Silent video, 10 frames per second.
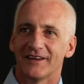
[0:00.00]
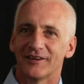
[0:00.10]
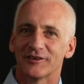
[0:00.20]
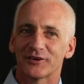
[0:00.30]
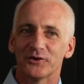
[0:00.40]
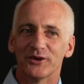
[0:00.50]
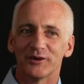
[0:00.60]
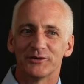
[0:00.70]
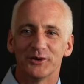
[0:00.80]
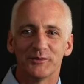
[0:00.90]
Scored a
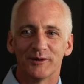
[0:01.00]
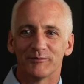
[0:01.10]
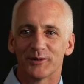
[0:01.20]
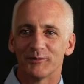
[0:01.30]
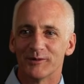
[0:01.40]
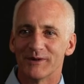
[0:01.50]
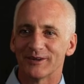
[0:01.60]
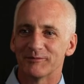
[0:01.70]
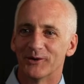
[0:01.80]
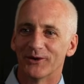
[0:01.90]
few, but probably
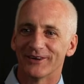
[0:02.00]
missed more.